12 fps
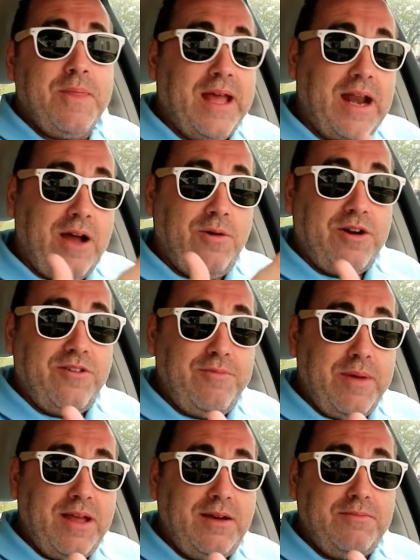and I would
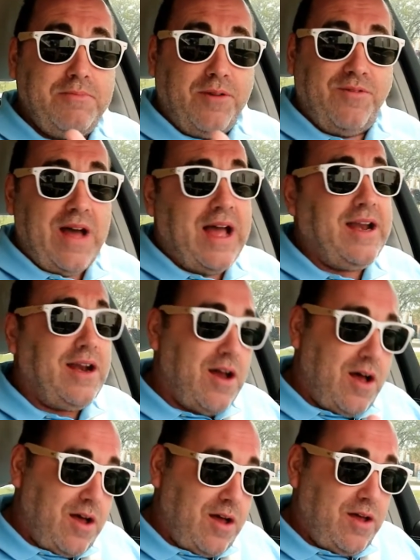have been provided
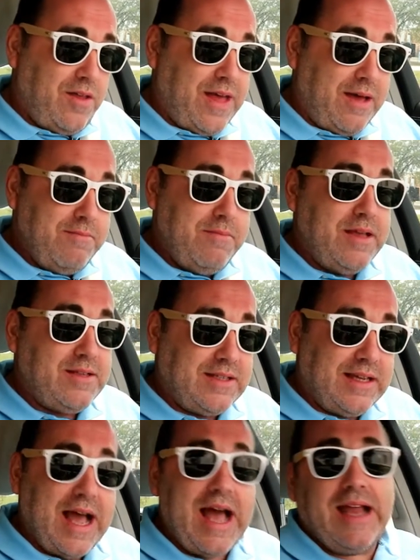all that
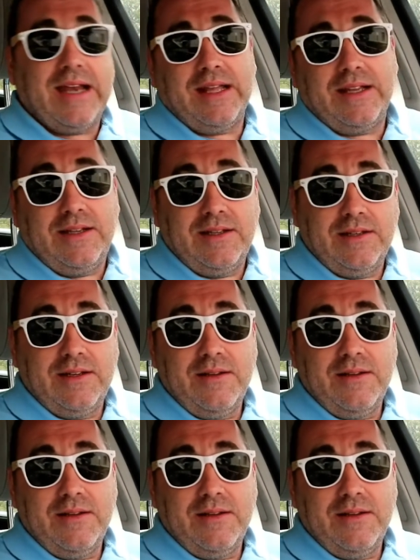misguided